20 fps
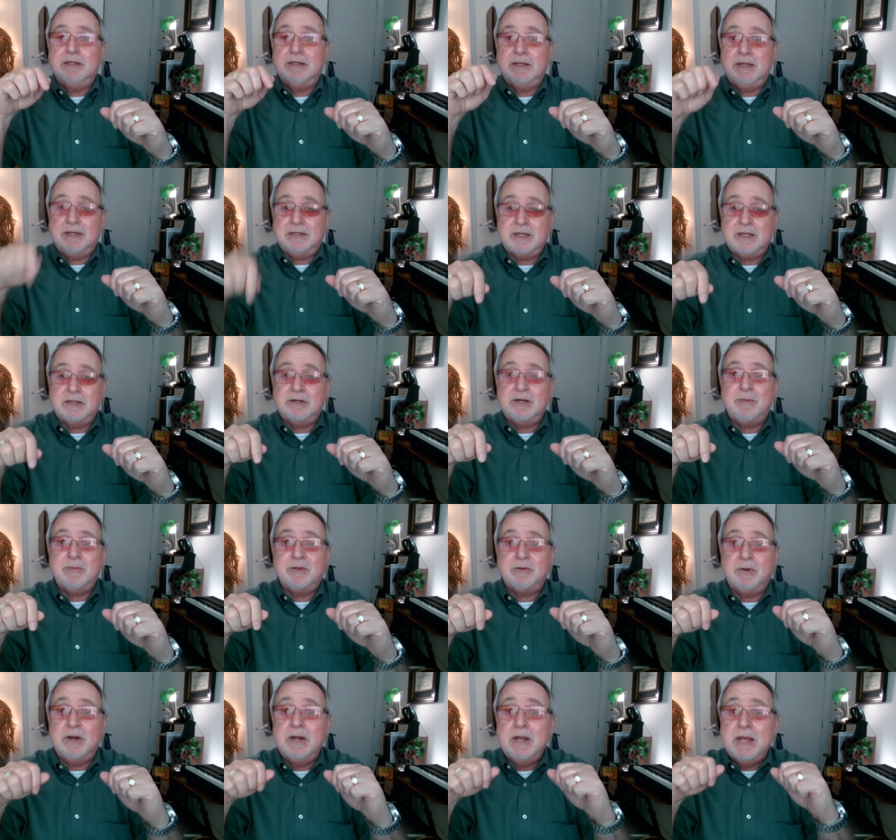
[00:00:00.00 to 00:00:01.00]
southern
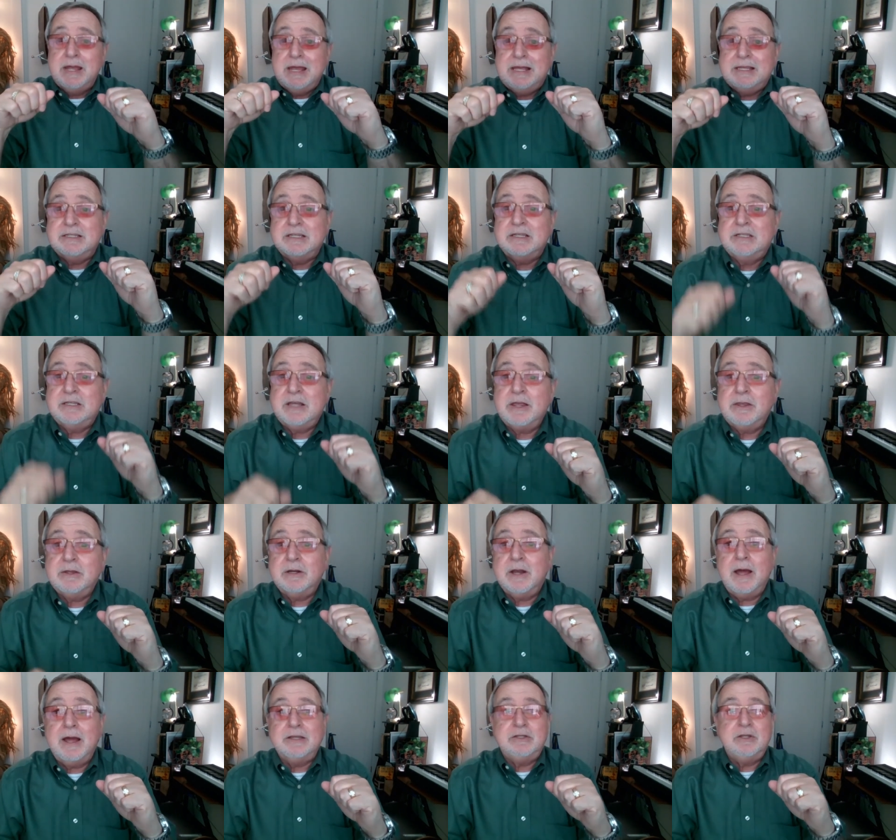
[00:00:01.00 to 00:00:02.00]
hemisphere, it's the southern
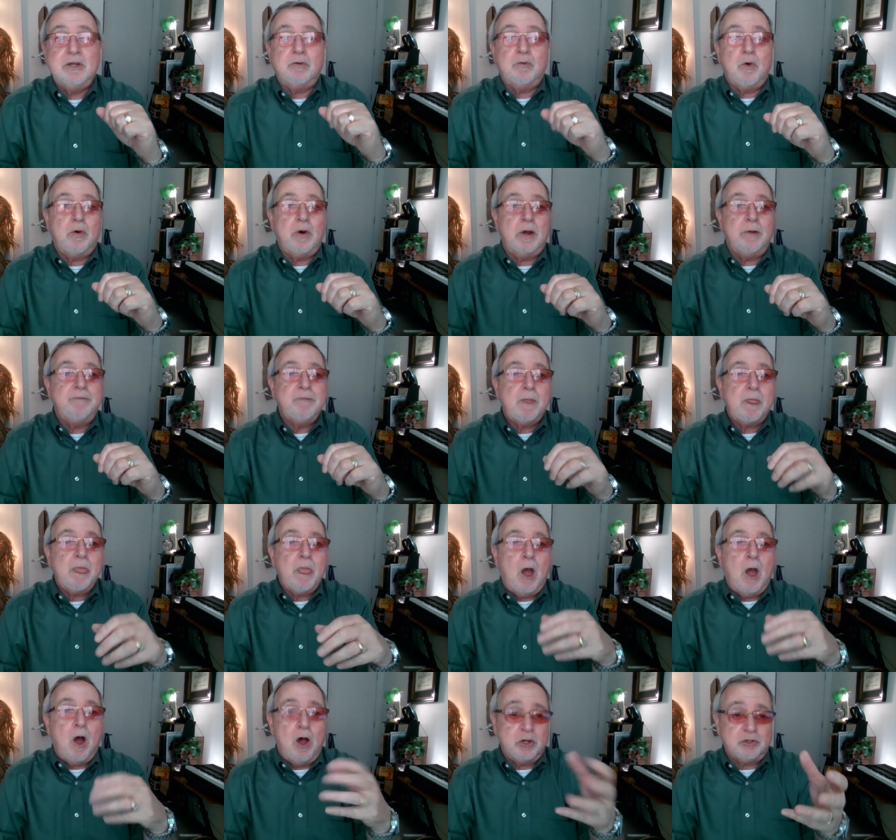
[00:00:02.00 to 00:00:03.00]
lights, the aurora
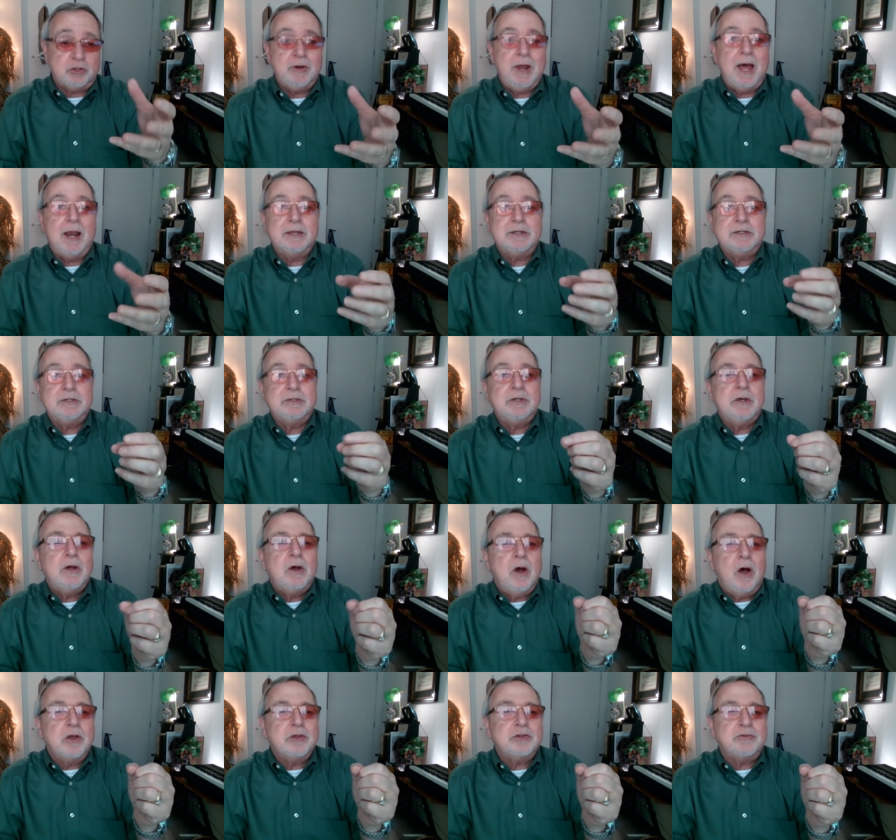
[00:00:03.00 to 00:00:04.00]
australis,
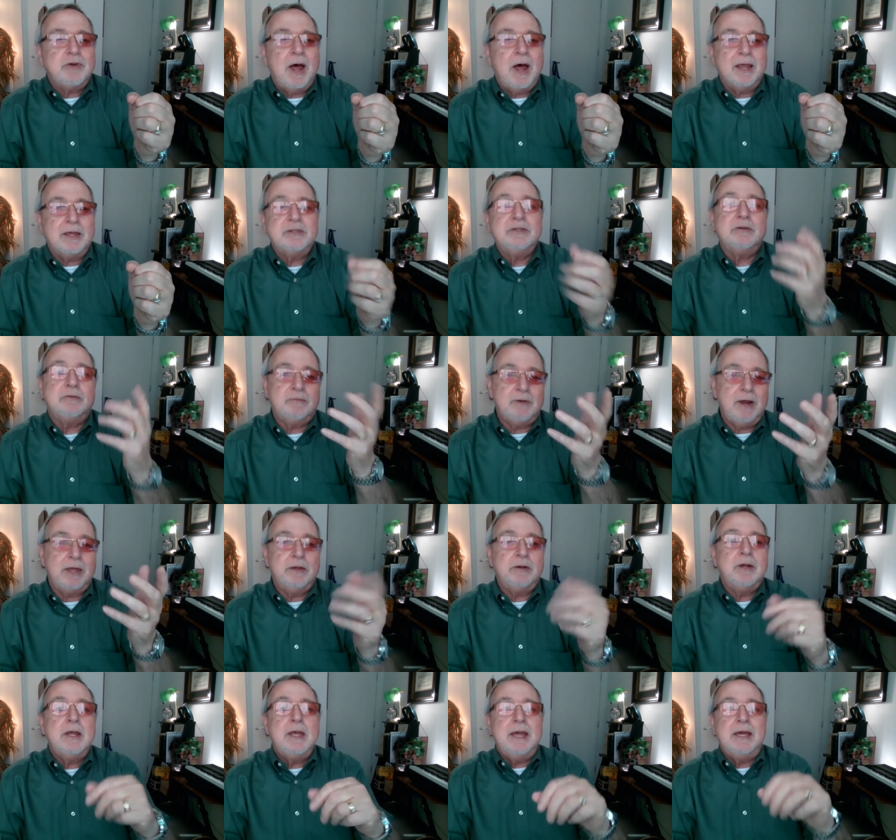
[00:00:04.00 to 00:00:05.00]

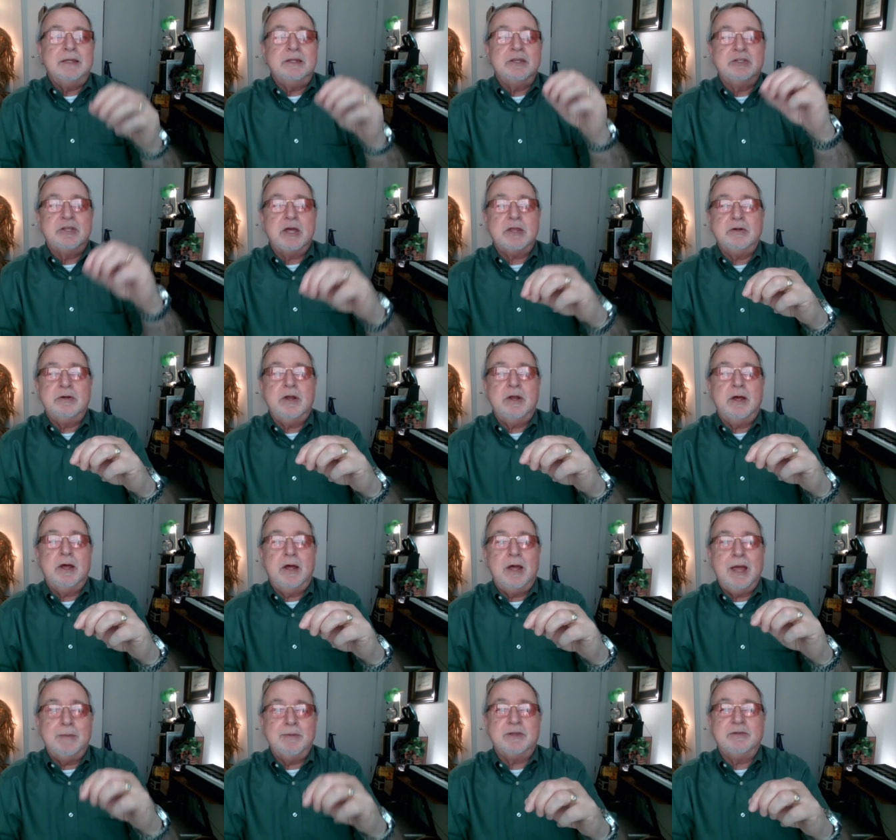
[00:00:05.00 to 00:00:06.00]
in the southern
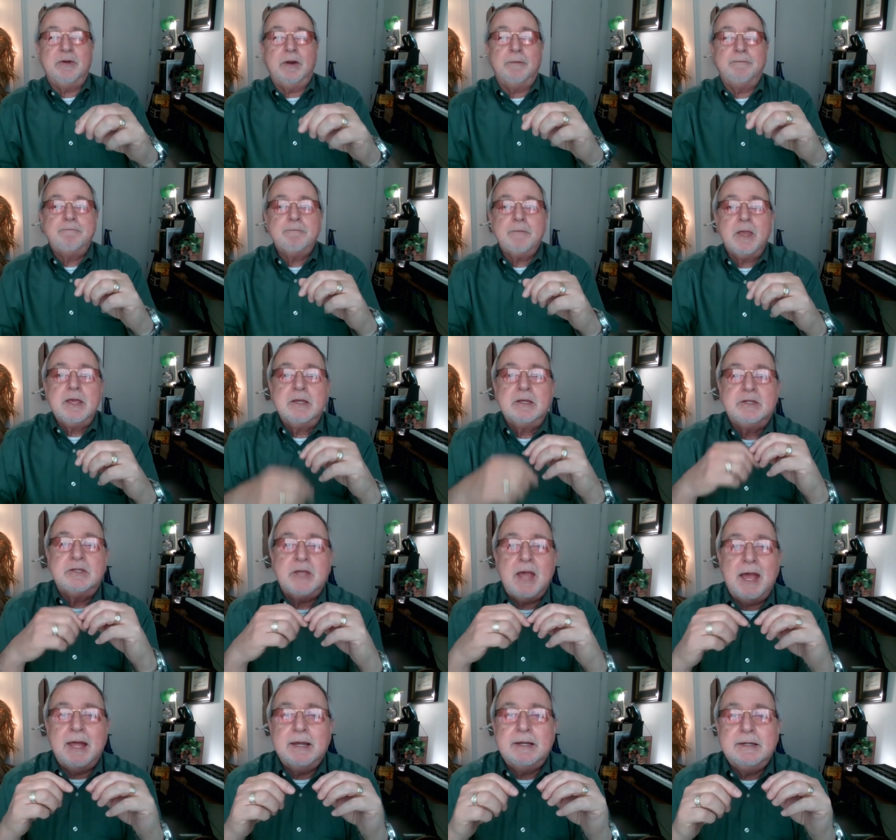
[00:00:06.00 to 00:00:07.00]
hemisphere.
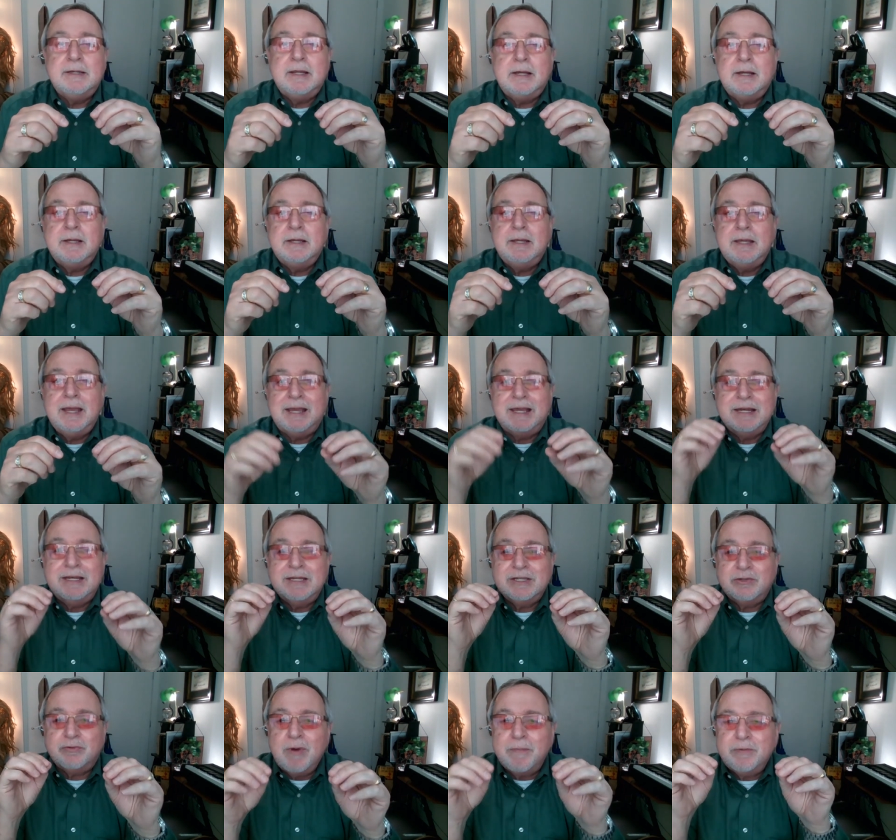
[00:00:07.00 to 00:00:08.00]
And it can
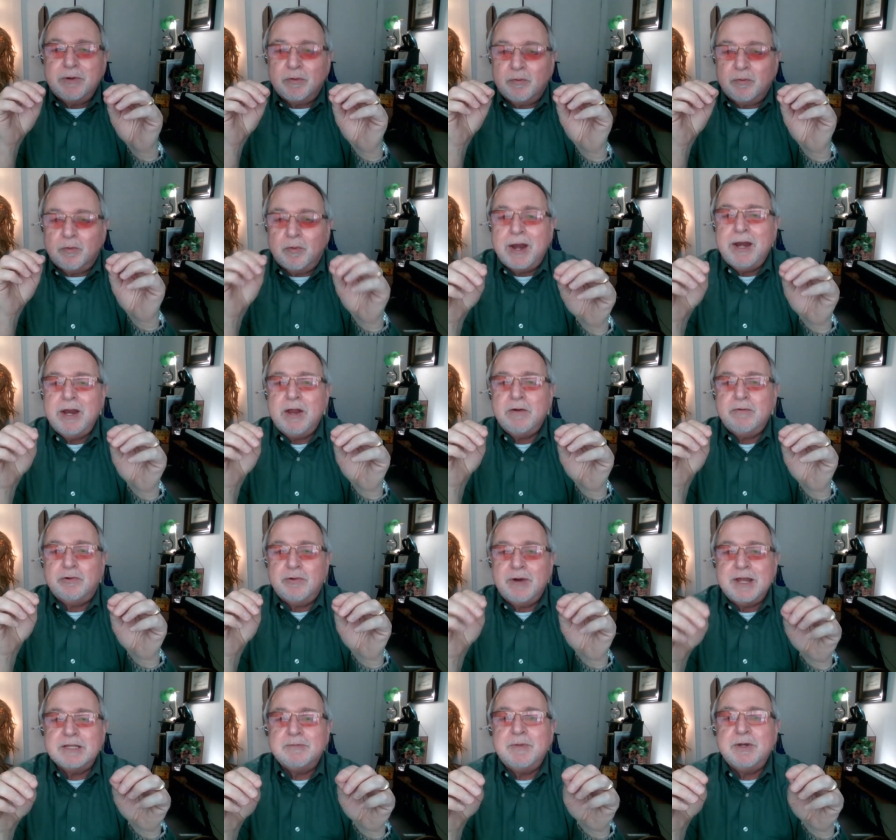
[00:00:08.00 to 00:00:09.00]
disrupt radio
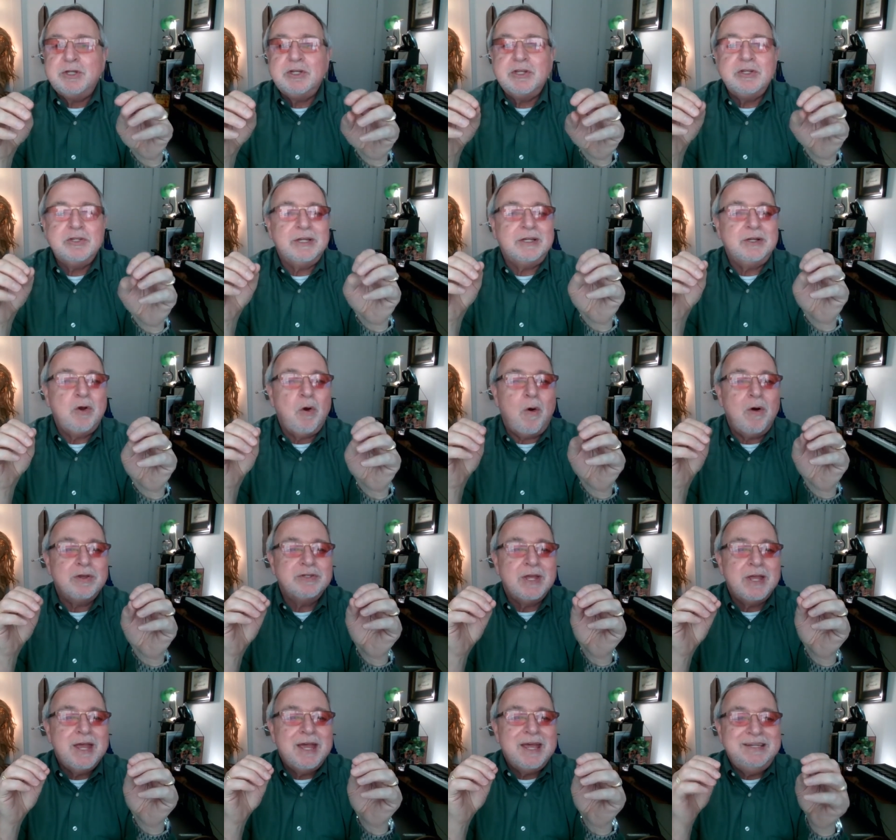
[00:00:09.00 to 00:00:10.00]
transmissions and cause
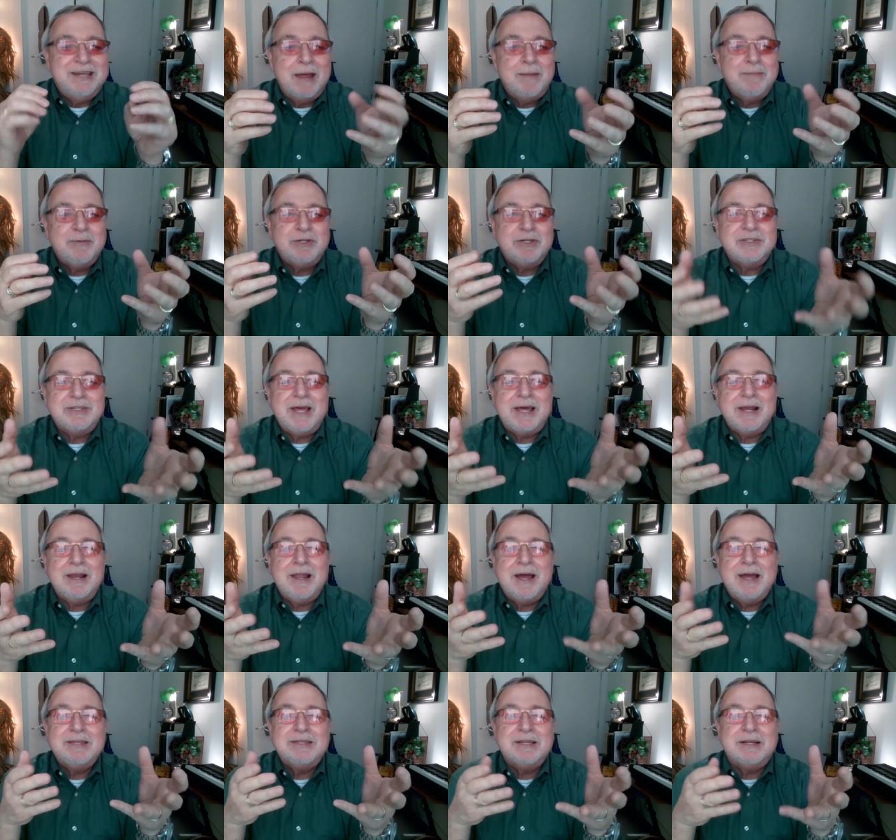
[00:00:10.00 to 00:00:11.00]
damage to
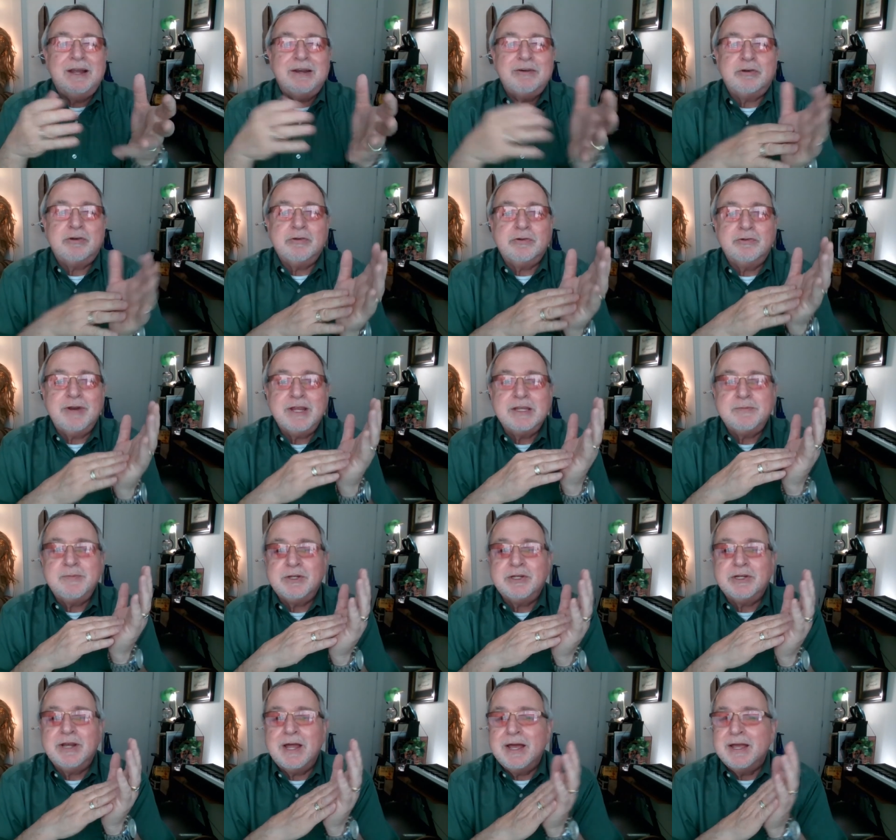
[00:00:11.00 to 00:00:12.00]
satellites and electrical transmission
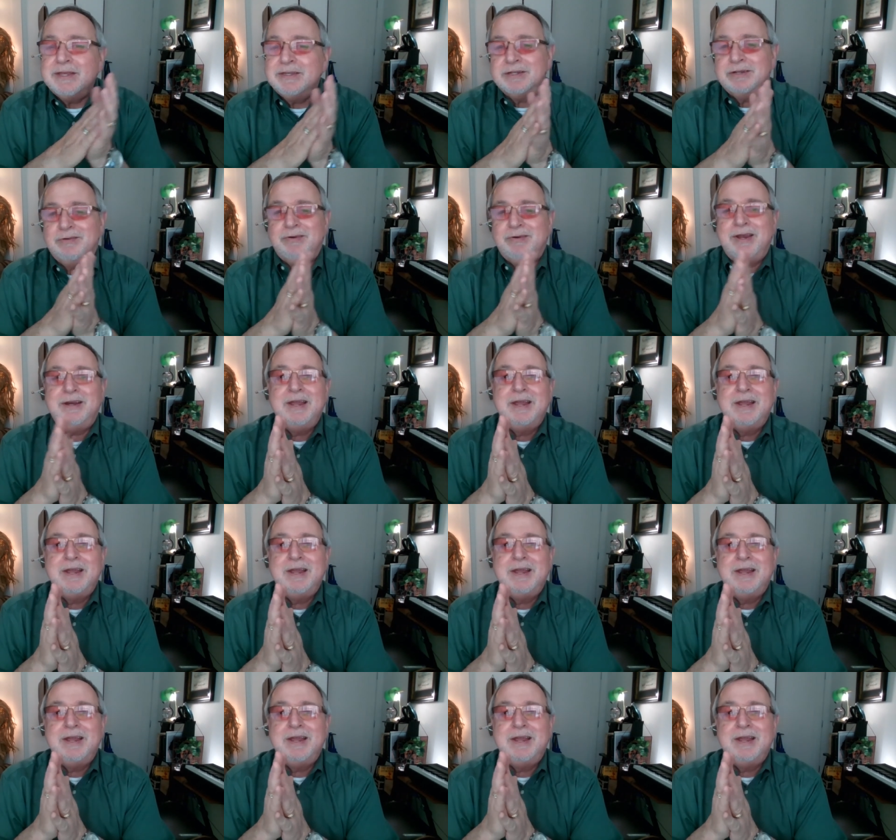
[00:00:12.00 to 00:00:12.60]
lines and create